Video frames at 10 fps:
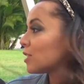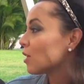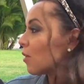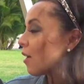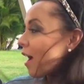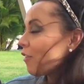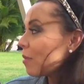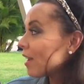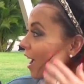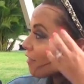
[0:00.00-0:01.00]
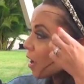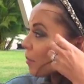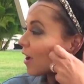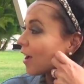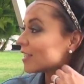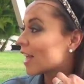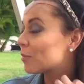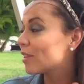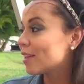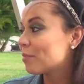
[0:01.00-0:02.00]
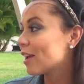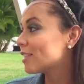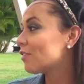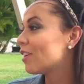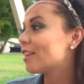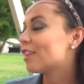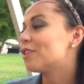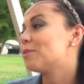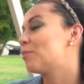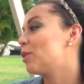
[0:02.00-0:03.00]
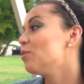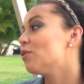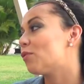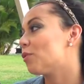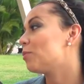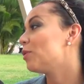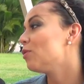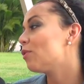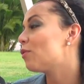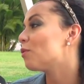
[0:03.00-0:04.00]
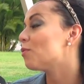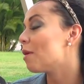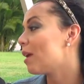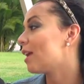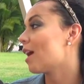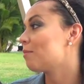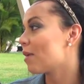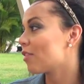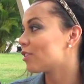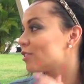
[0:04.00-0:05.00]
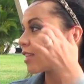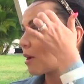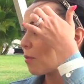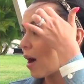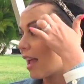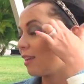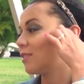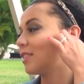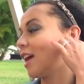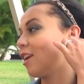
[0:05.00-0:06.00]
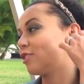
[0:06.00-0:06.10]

So everybody I've come in contact with it because of it, they're beautiful, beautiful women and mothers and wives and